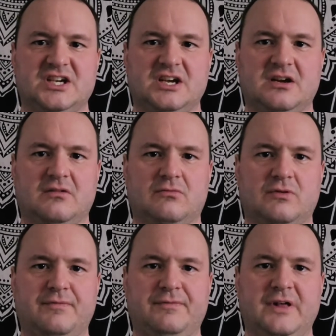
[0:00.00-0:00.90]

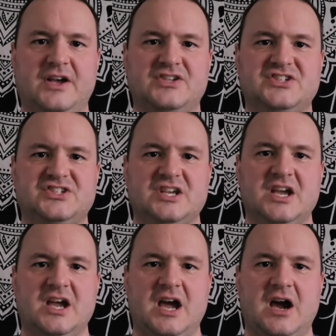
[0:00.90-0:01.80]

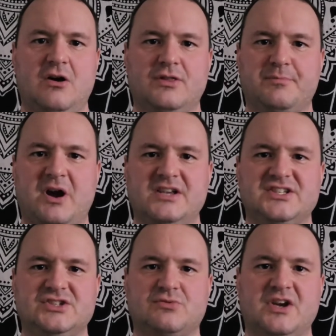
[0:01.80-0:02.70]
reflects how the
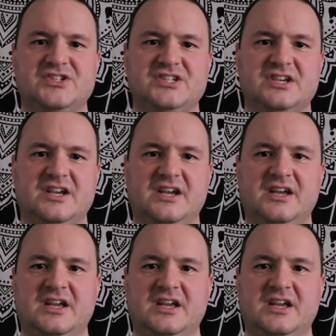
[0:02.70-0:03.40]
Pisces rising